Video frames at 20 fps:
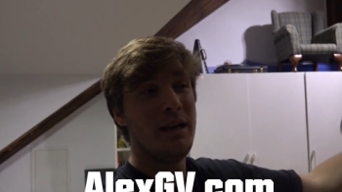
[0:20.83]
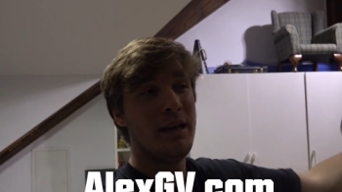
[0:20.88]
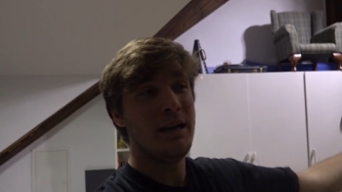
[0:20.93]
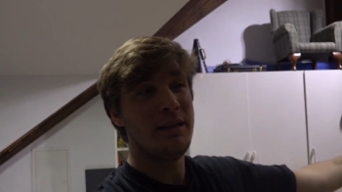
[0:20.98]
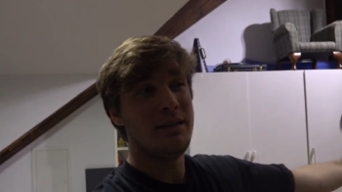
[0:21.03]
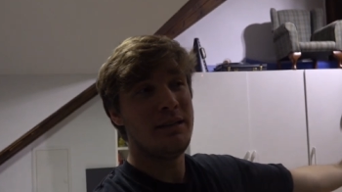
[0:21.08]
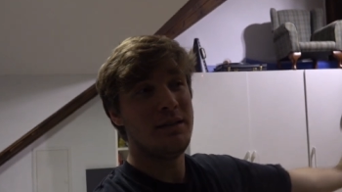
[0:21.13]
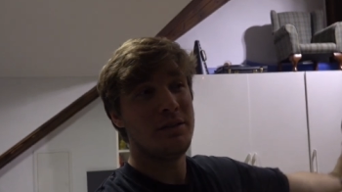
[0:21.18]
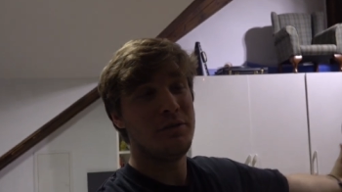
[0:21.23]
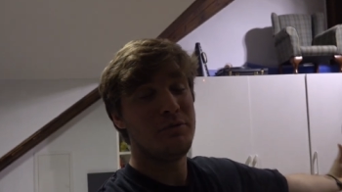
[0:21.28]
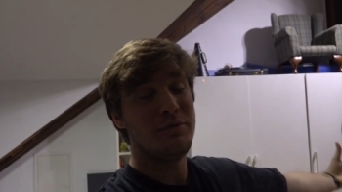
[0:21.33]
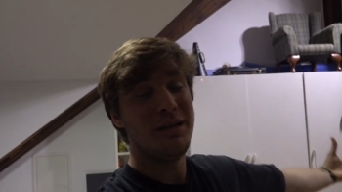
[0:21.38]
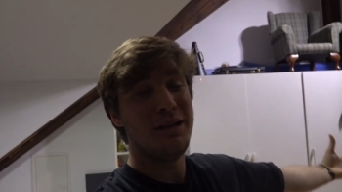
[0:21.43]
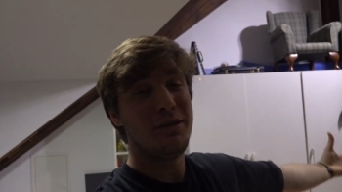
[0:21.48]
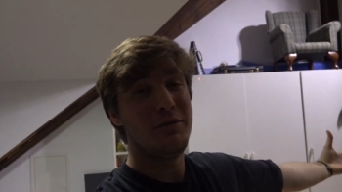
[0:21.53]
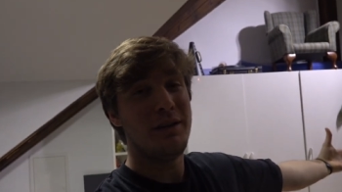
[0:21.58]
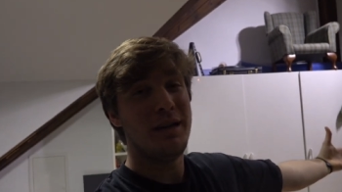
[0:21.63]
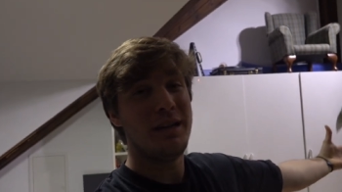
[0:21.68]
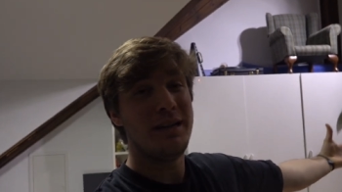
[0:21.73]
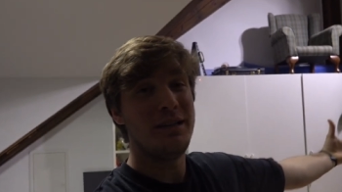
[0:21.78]
it's gonna
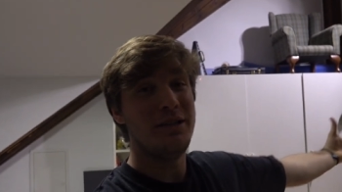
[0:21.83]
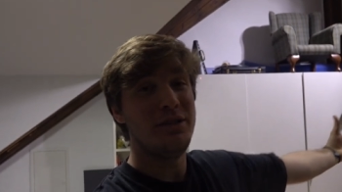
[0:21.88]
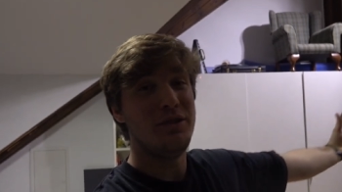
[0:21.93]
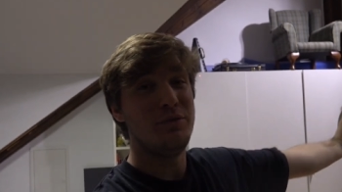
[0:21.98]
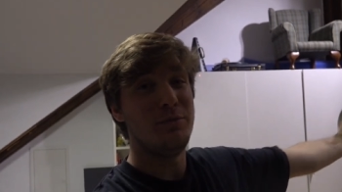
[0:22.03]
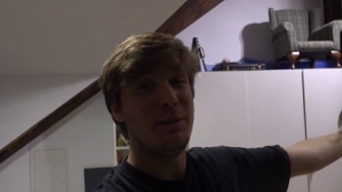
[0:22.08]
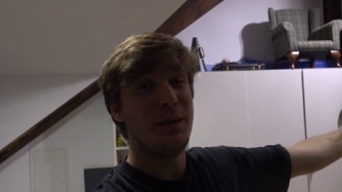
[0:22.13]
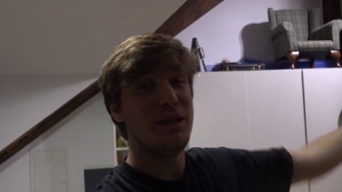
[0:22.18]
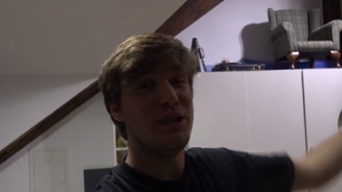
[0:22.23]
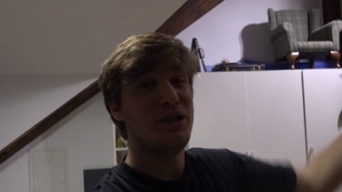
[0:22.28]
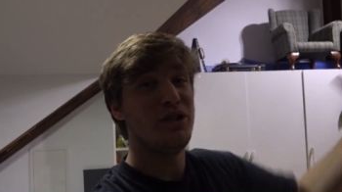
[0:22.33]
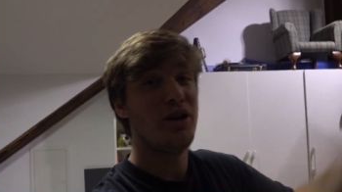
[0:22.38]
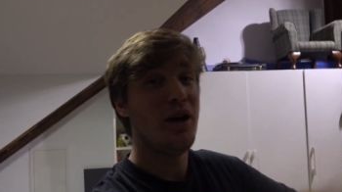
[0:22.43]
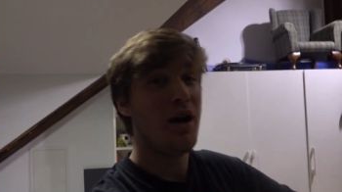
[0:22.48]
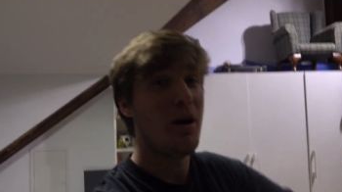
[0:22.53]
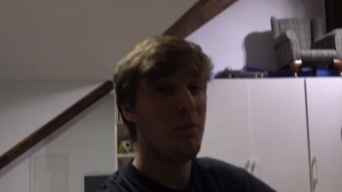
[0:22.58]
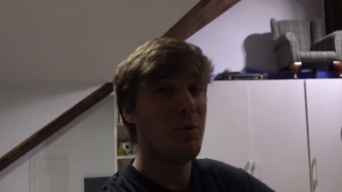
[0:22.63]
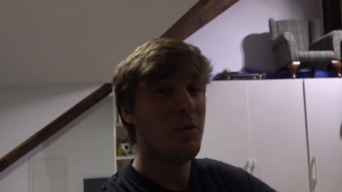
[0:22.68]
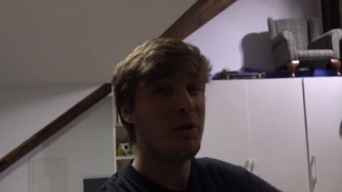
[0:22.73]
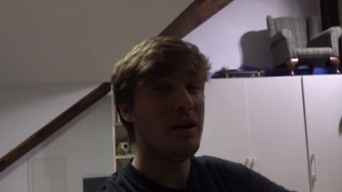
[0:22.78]
redirect you to my
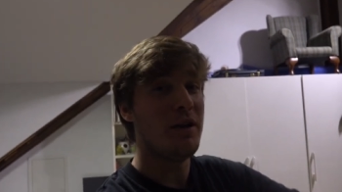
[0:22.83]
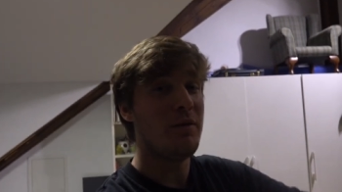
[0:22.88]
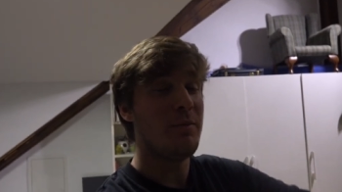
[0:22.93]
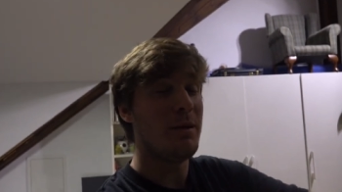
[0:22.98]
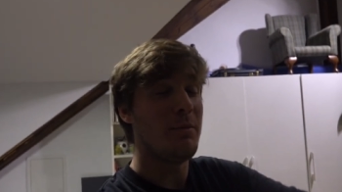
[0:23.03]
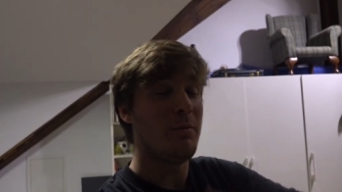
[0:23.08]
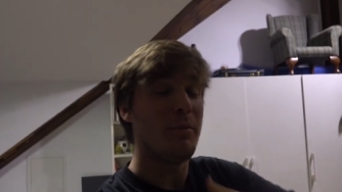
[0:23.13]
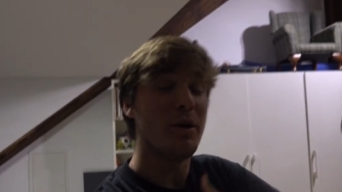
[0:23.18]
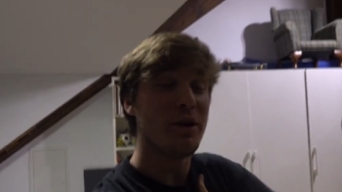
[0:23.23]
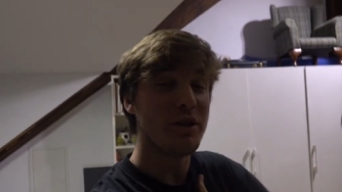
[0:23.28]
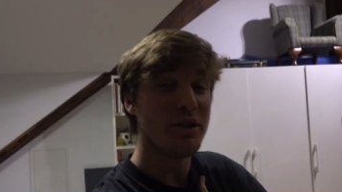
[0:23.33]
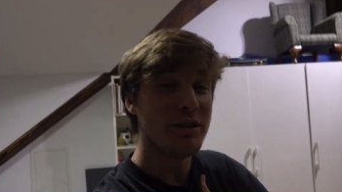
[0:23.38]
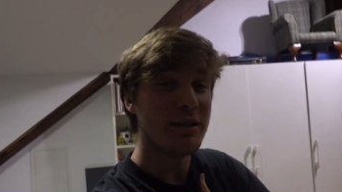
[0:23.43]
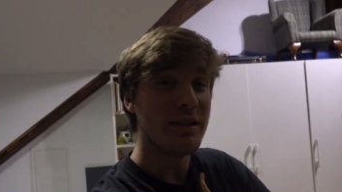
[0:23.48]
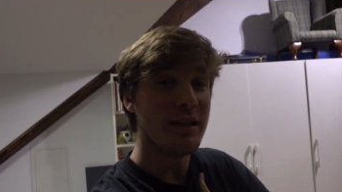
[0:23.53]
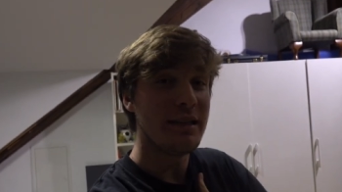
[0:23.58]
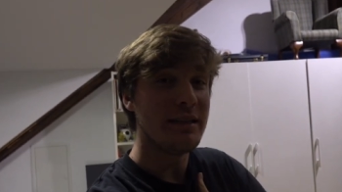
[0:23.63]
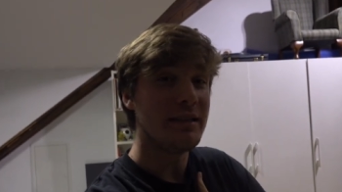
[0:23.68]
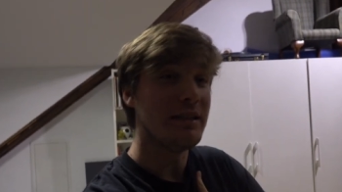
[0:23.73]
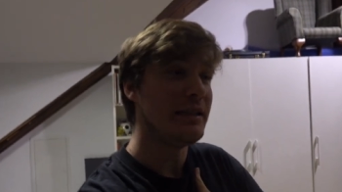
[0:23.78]
shop where you have my
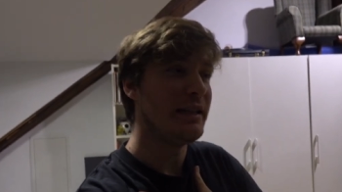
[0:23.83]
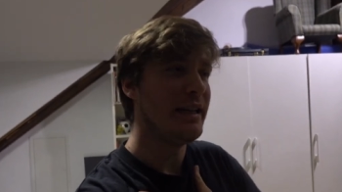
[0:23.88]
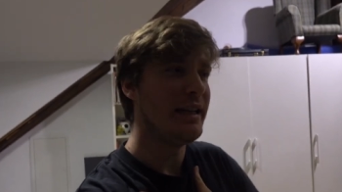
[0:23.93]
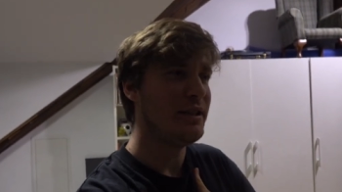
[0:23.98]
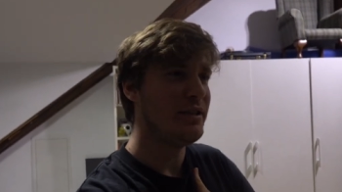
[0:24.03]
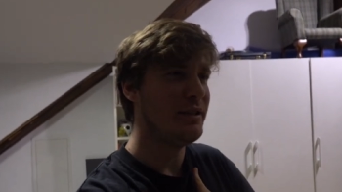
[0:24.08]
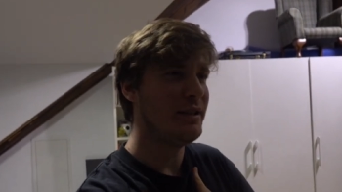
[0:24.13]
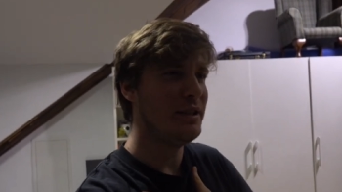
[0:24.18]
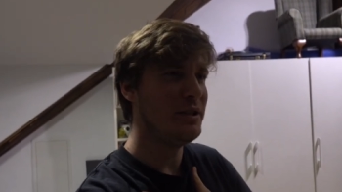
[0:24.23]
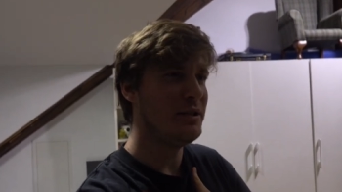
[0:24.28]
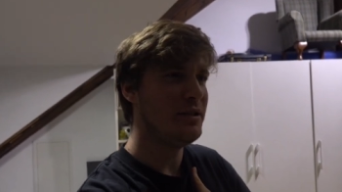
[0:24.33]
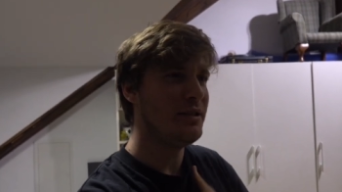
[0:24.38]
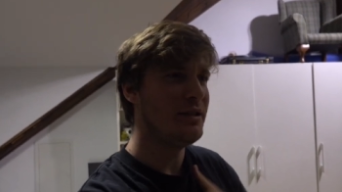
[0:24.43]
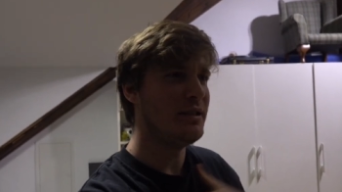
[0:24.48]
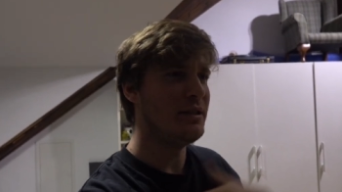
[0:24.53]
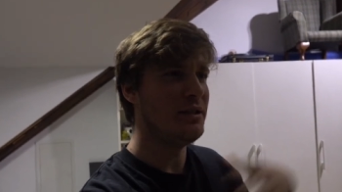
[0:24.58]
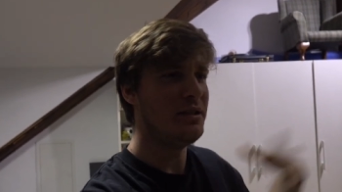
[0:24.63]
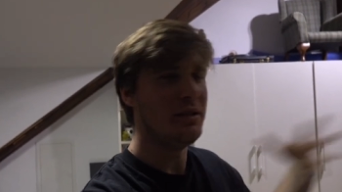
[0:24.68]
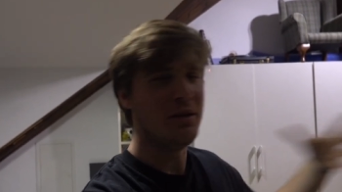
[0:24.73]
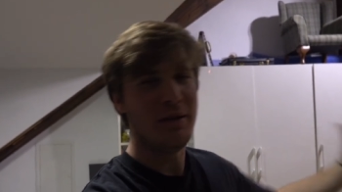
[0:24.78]
merchandise. In case you're
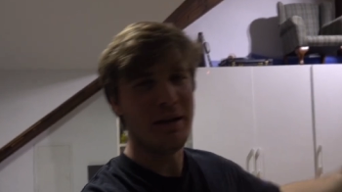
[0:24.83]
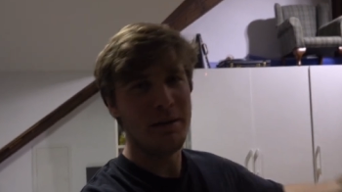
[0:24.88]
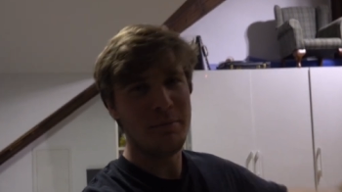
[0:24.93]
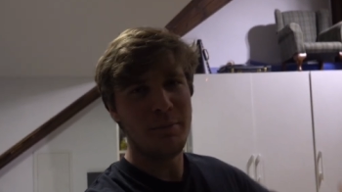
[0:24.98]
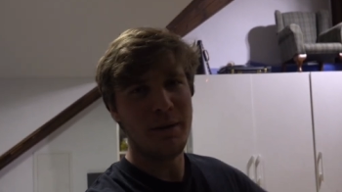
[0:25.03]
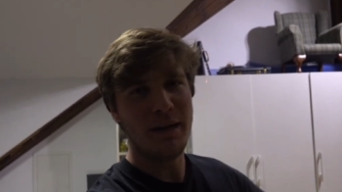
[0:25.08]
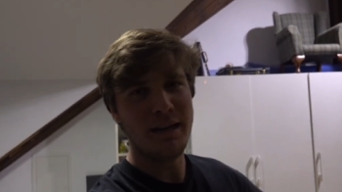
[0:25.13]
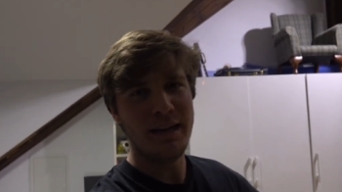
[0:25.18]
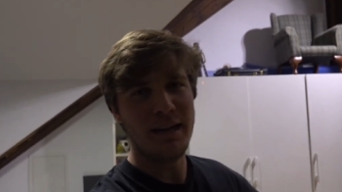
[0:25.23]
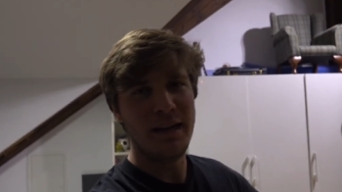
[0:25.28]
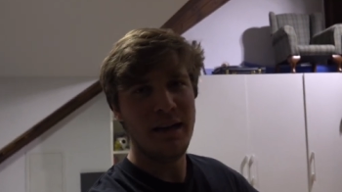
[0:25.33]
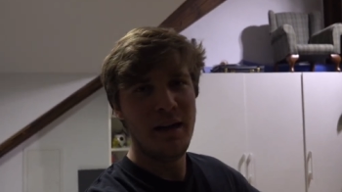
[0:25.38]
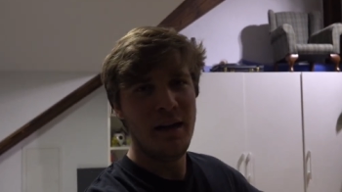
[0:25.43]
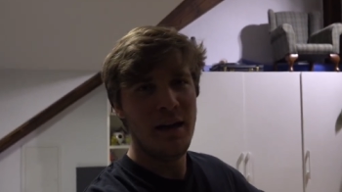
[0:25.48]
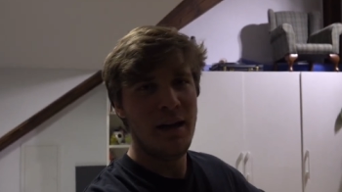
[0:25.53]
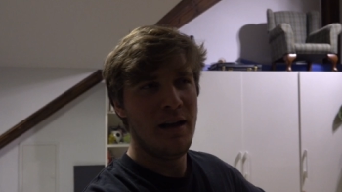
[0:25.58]
interested, you can go ahead and buy that.